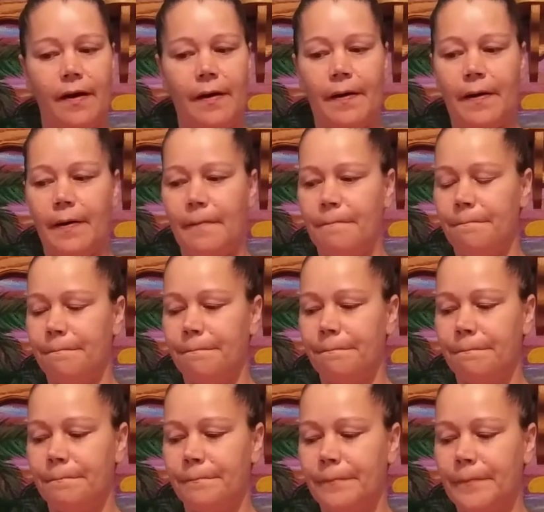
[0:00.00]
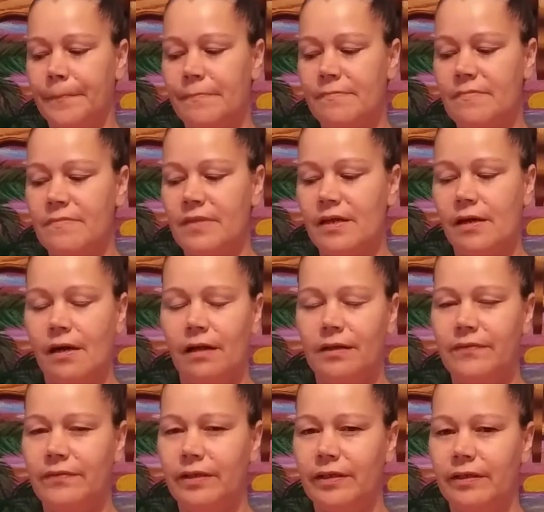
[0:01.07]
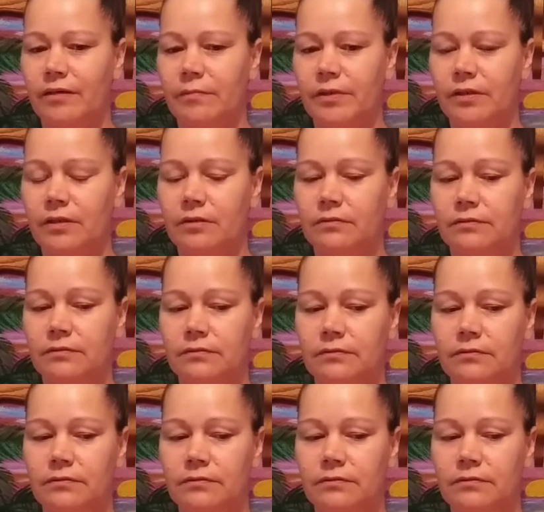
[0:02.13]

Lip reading: I'll leave a link down below.